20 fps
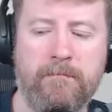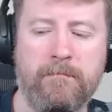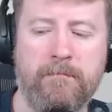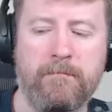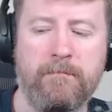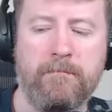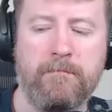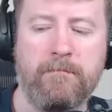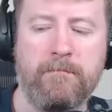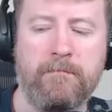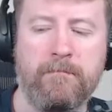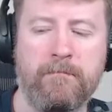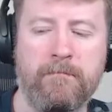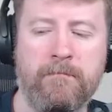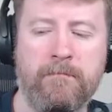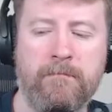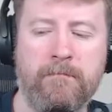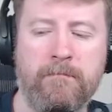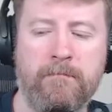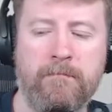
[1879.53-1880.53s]

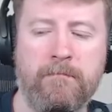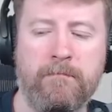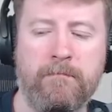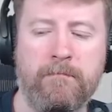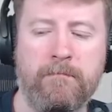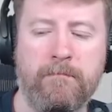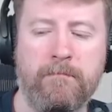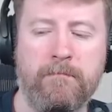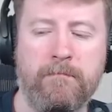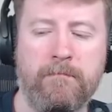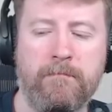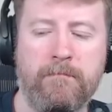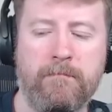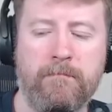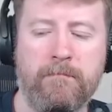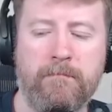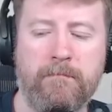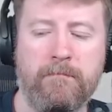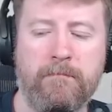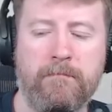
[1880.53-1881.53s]

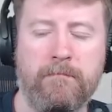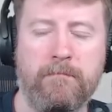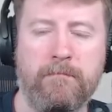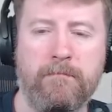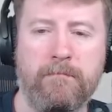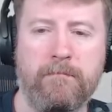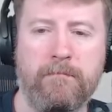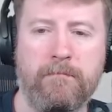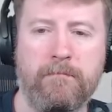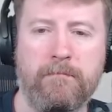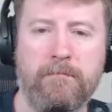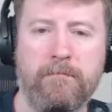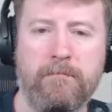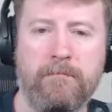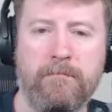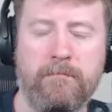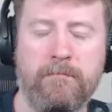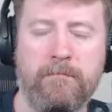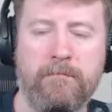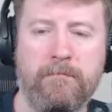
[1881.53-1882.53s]

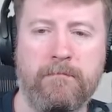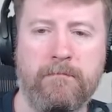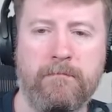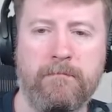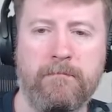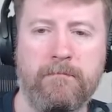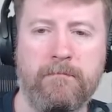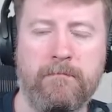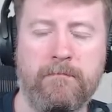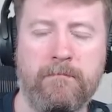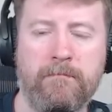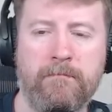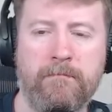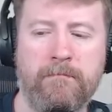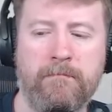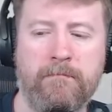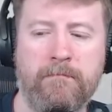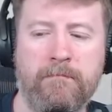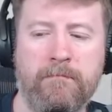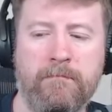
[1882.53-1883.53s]

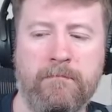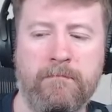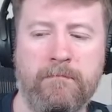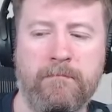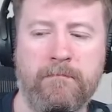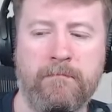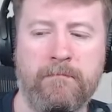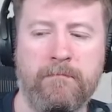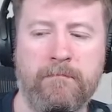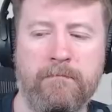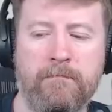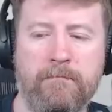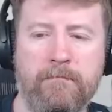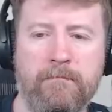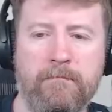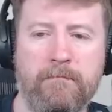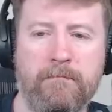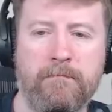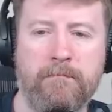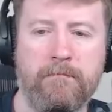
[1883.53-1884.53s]

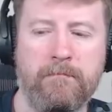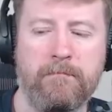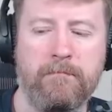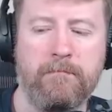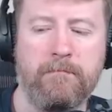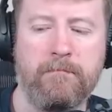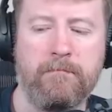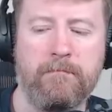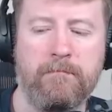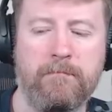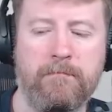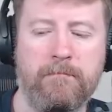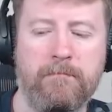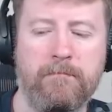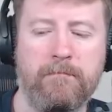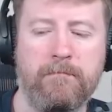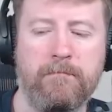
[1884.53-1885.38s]
This person isn't speaking.